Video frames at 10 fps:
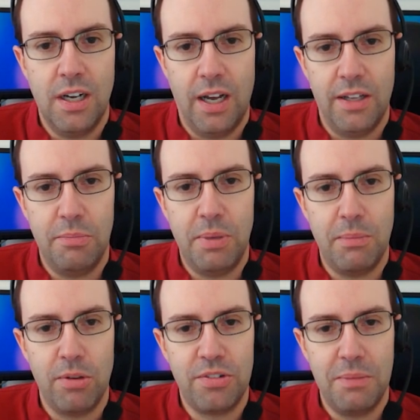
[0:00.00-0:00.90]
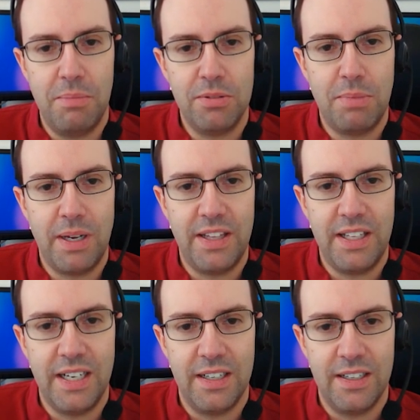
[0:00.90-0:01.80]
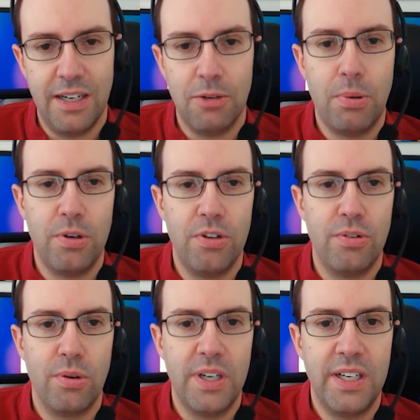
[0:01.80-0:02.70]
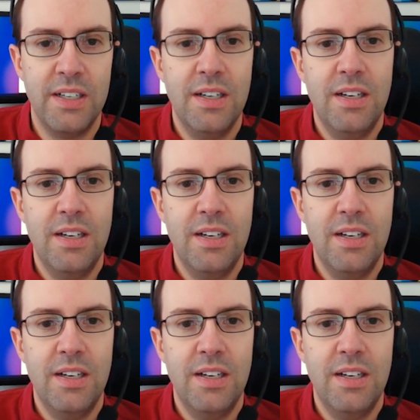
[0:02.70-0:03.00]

It's being mostly built by the Airport Authority,